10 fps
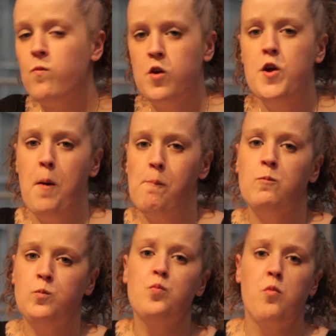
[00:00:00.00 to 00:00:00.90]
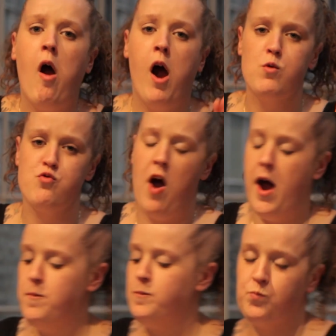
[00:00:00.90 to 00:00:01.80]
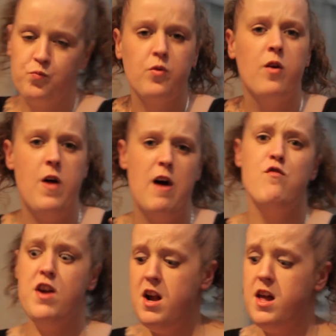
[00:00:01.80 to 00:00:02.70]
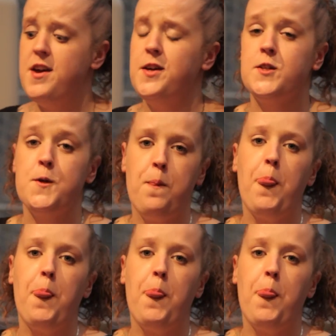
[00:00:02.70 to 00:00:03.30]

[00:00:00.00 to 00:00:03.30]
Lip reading: Yep, I was right. That really is